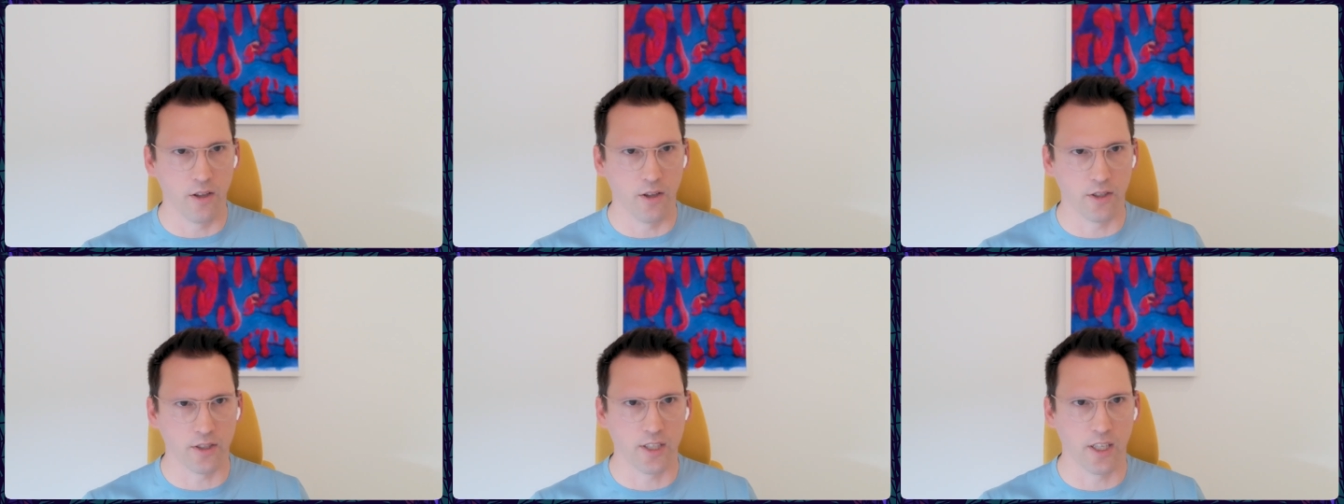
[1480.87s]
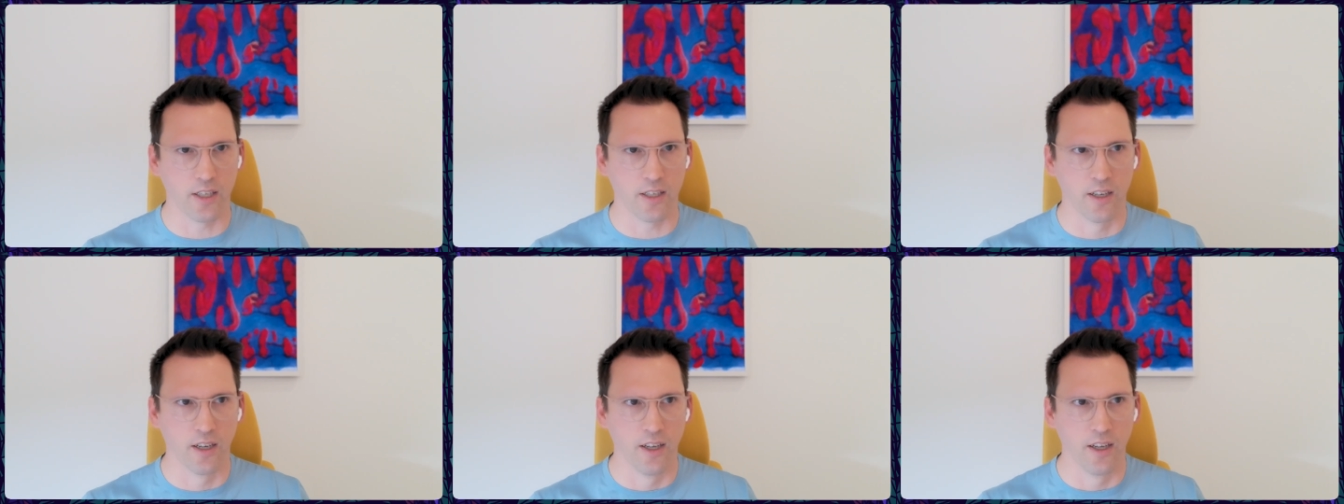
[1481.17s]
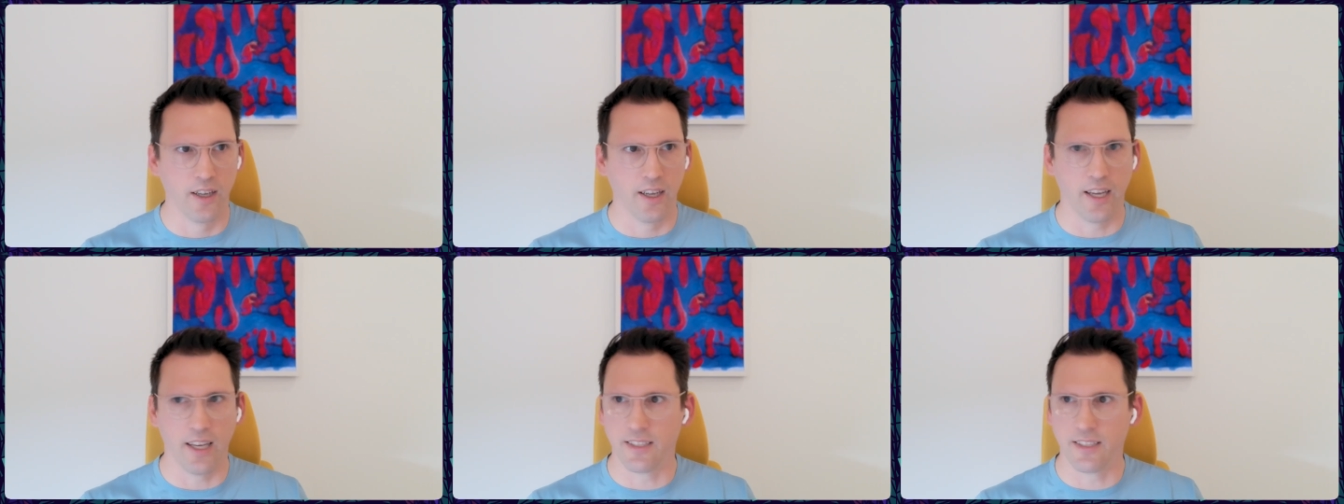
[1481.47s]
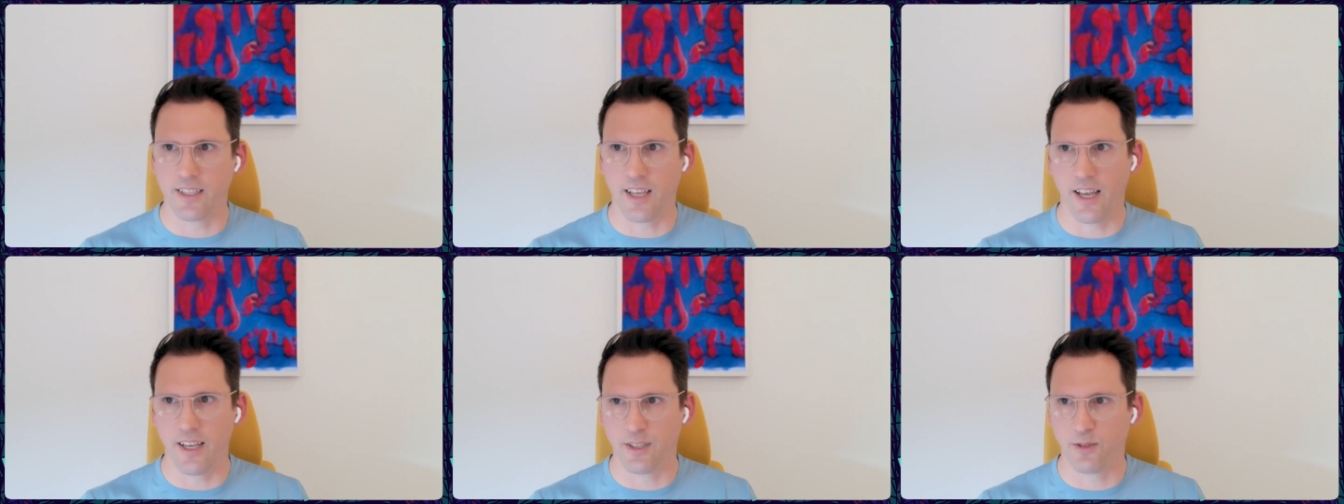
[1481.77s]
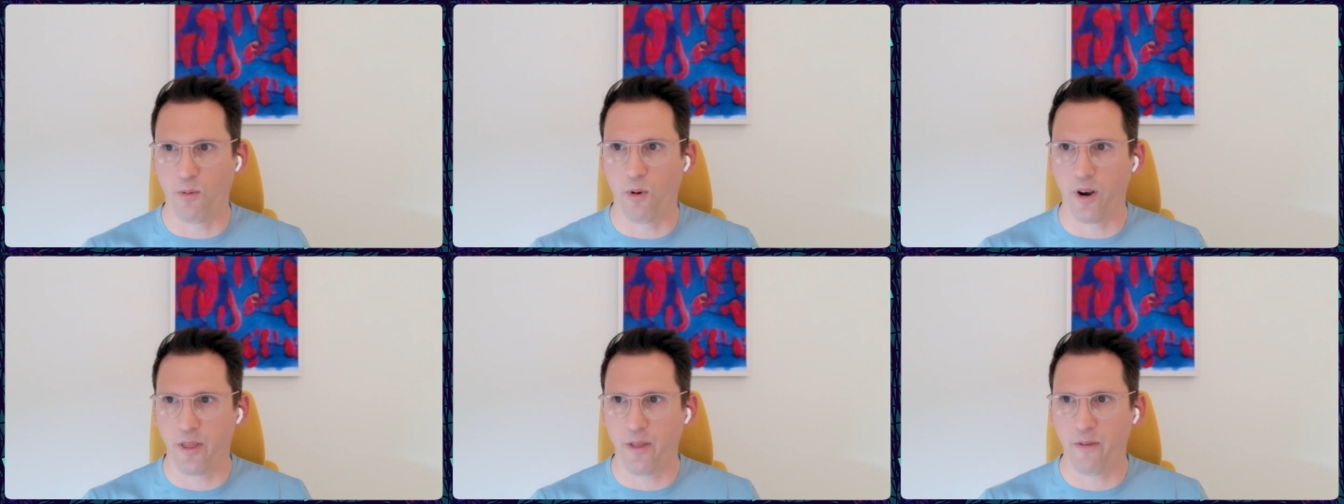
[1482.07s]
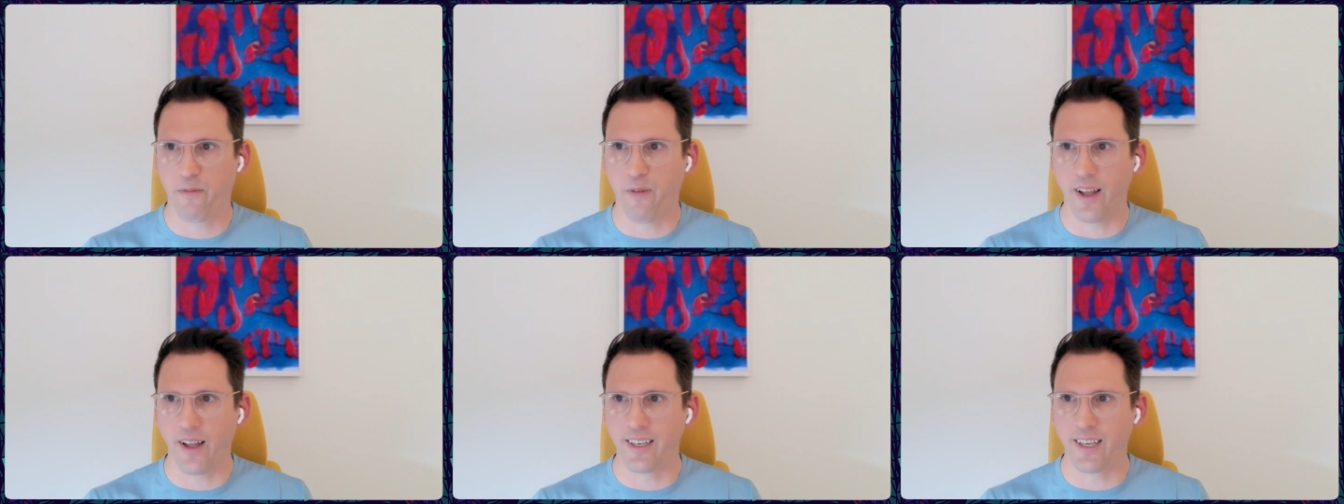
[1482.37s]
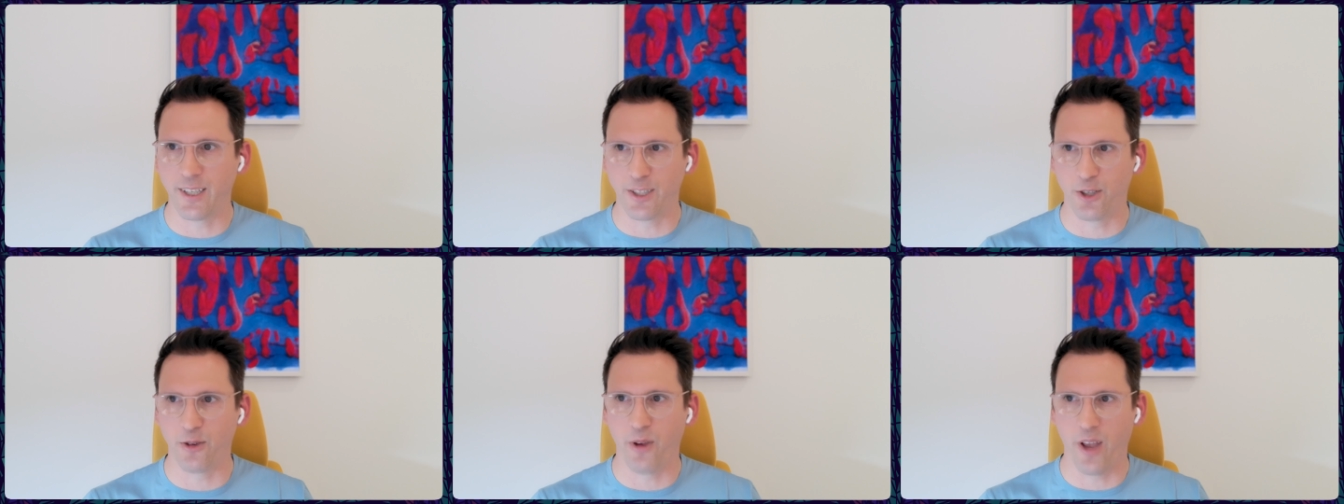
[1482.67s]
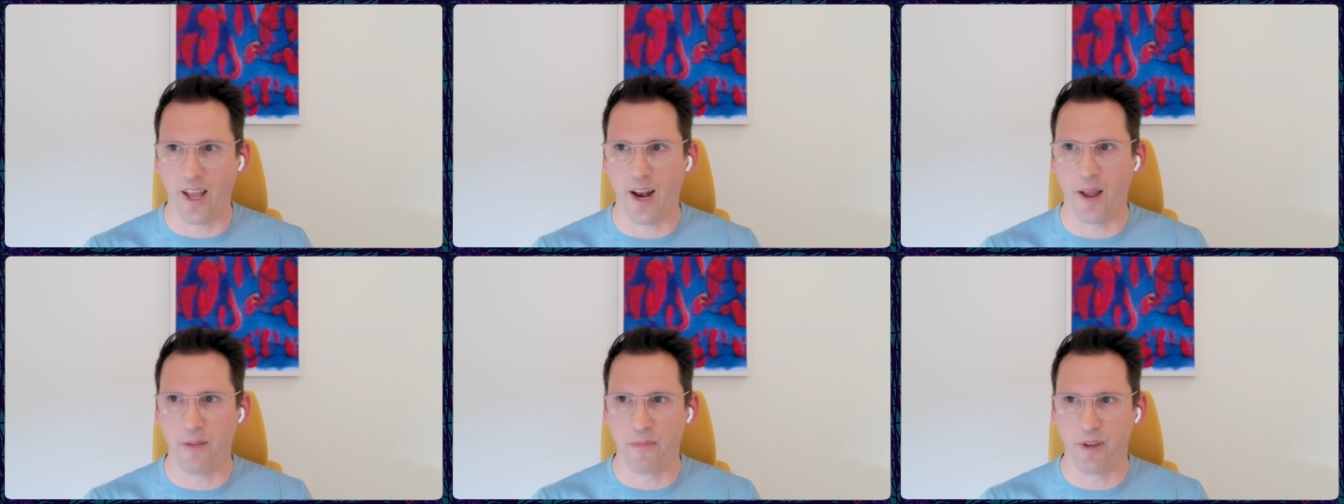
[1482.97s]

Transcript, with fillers: Olsen, is one of the findings you get.